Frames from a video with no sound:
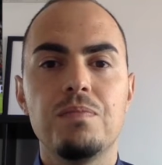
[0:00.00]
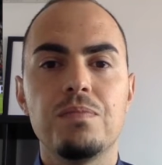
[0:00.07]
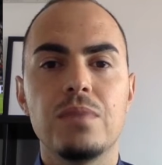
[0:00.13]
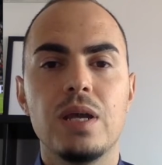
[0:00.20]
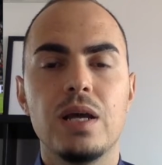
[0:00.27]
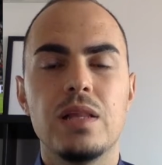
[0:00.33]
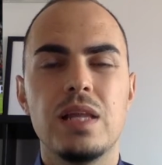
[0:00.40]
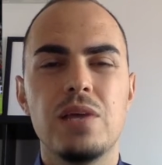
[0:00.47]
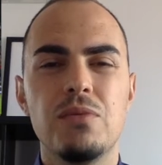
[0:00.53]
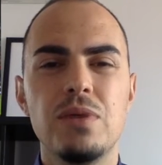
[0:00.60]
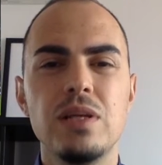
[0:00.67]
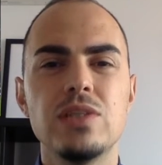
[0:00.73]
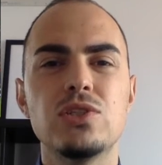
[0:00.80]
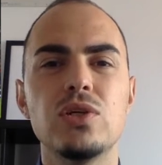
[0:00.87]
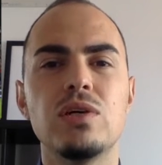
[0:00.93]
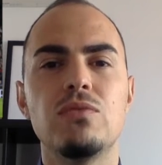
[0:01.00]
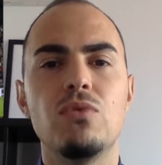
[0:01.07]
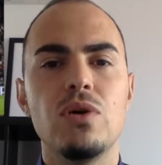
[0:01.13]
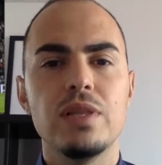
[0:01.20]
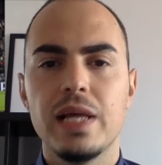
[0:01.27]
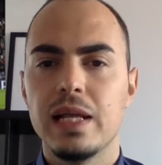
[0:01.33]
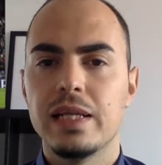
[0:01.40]
They really should have
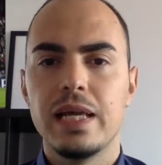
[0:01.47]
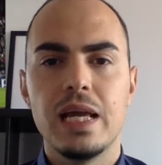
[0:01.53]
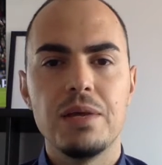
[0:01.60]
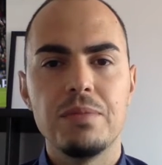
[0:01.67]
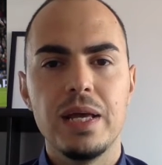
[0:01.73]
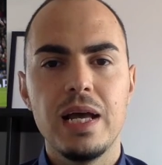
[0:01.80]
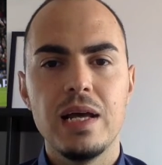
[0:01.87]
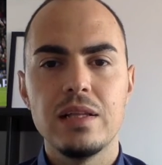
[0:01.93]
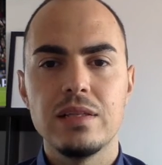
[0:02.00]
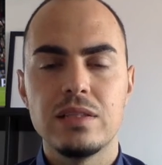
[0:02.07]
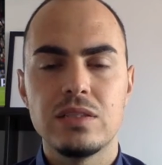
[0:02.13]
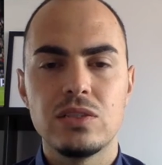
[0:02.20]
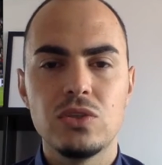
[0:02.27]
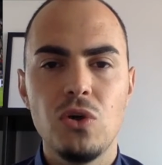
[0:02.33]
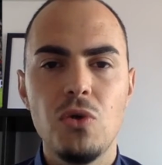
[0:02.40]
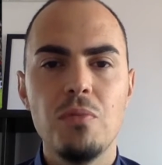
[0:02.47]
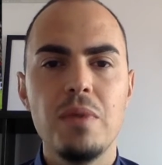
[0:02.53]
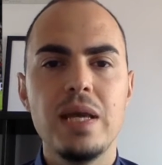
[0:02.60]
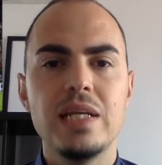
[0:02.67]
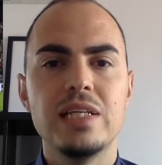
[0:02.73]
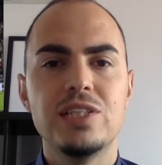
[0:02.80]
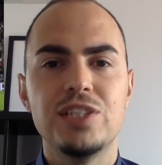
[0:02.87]
won that game. They had so
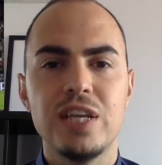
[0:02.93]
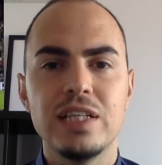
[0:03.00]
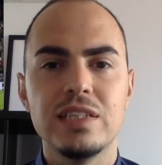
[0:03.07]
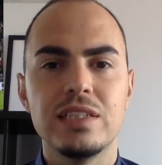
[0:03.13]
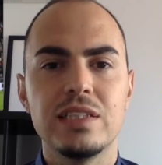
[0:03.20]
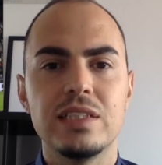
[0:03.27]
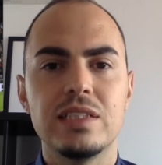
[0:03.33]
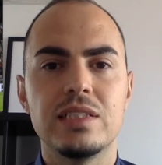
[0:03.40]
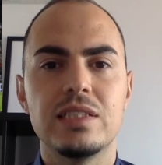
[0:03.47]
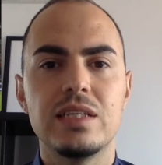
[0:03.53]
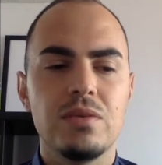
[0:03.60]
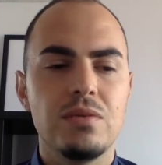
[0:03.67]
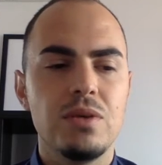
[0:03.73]
many chances.